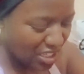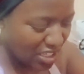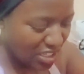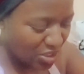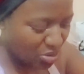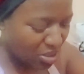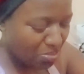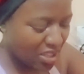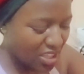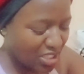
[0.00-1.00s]
Should it
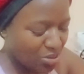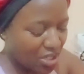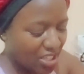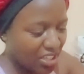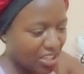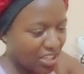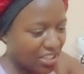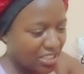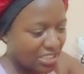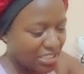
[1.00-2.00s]
be this way?
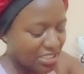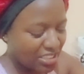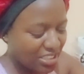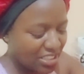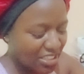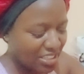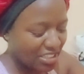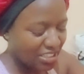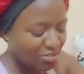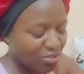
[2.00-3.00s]

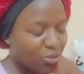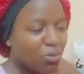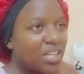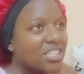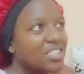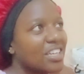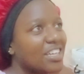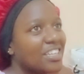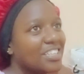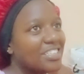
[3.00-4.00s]
What do I
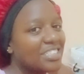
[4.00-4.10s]
say?